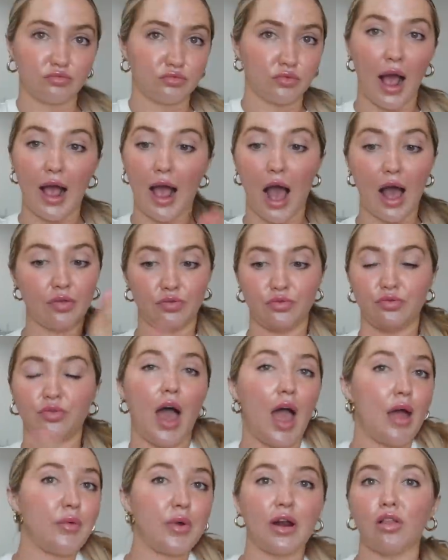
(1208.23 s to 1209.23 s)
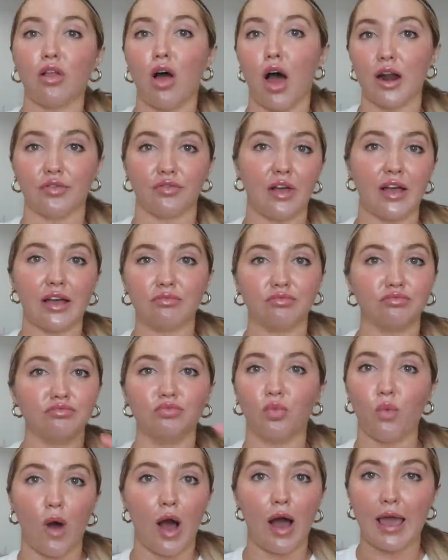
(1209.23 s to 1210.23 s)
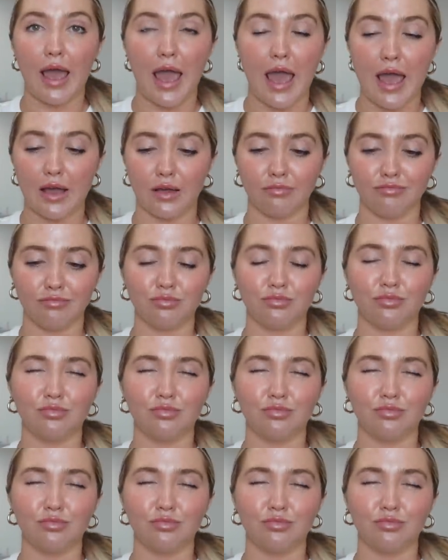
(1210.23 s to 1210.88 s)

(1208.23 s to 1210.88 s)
I I, I read a lot of like YA